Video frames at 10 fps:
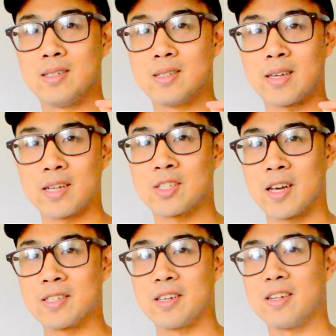catch you
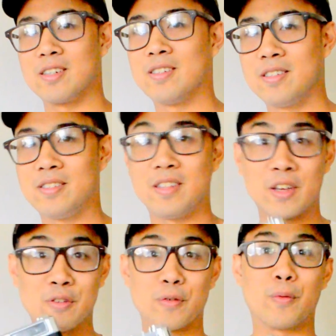guys later. Thank
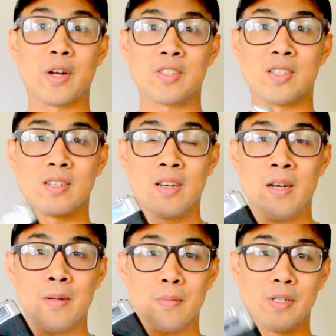you for watching.
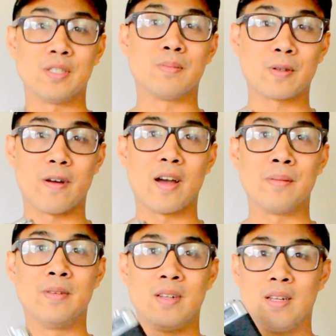Please subscribe.
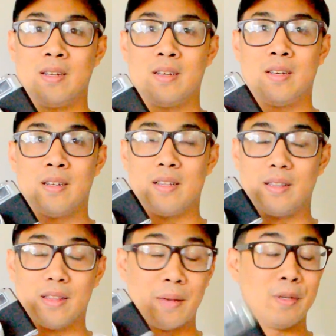
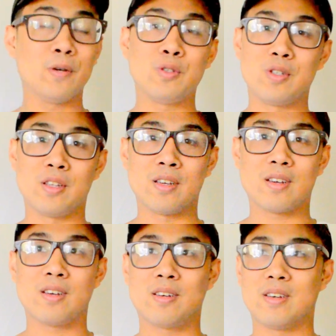Let me know what you
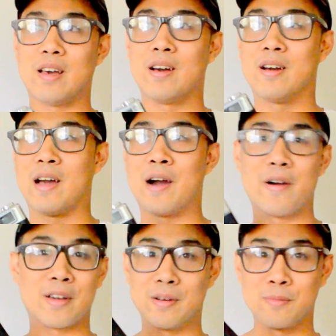think, how I
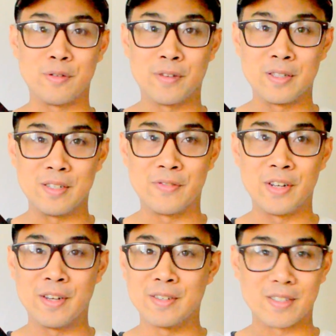can improve on these videos,
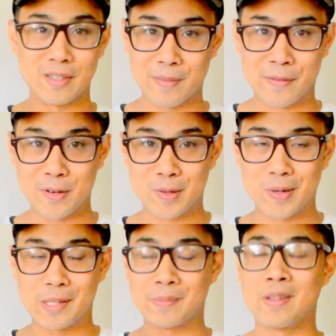because this is my first
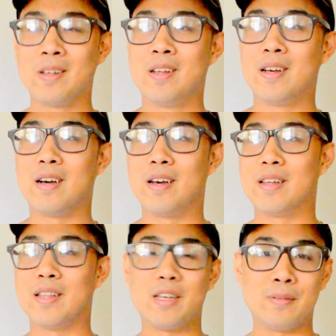one.
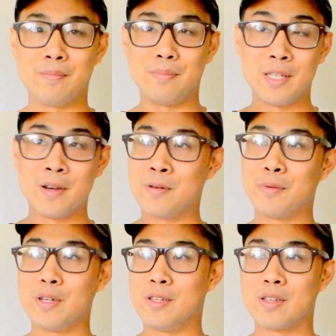Let me know
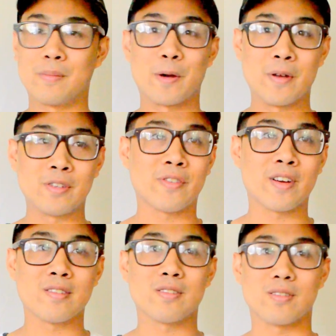what you think about
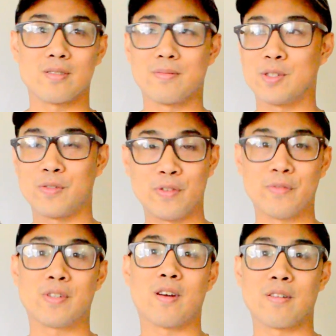rangefinders or just film
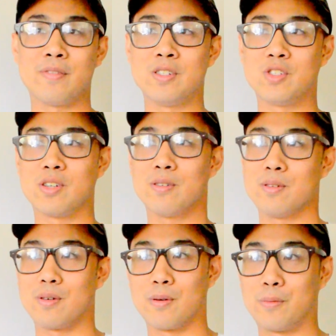photography in general,
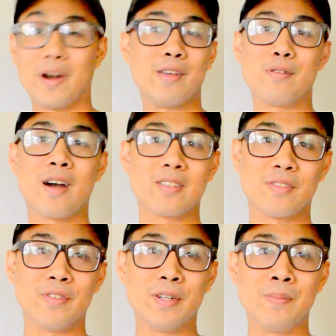or why you got into
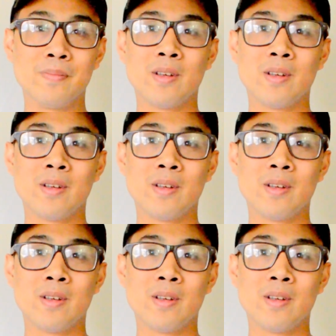film,